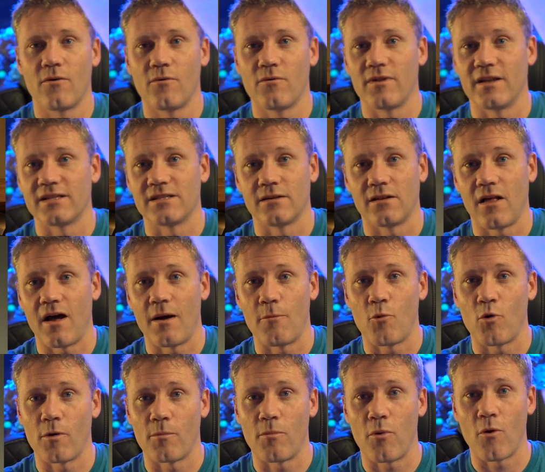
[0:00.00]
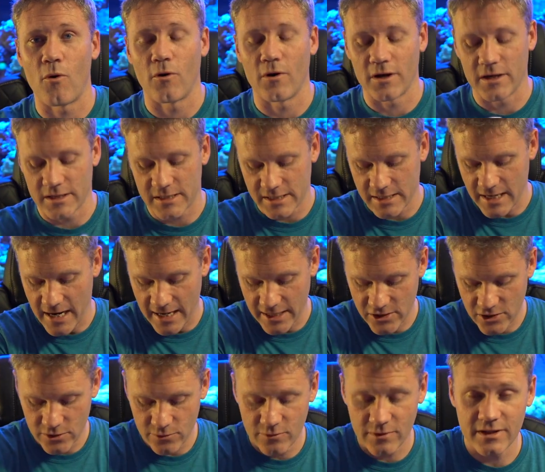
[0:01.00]
That's a lot more porous. I
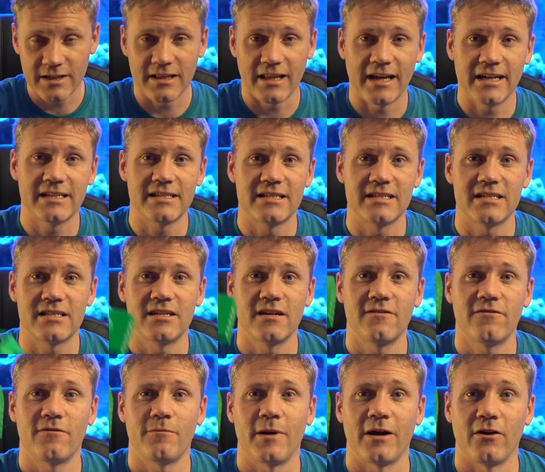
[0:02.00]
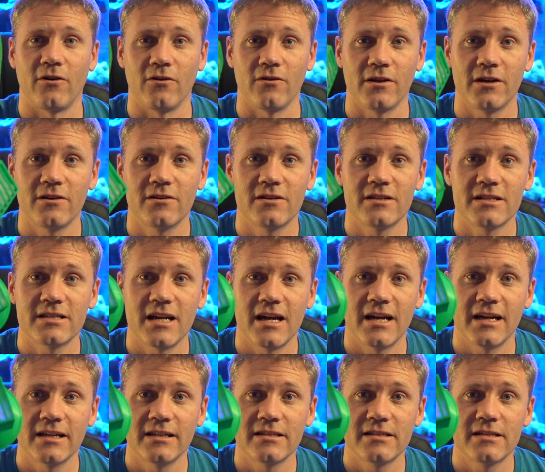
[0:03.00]
actually really liked this stuff for my earlier
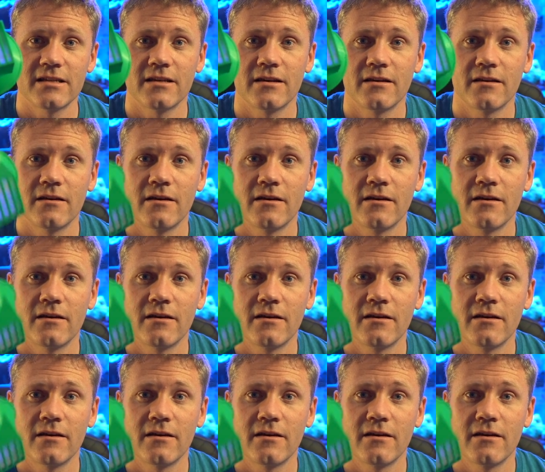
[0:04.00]
designs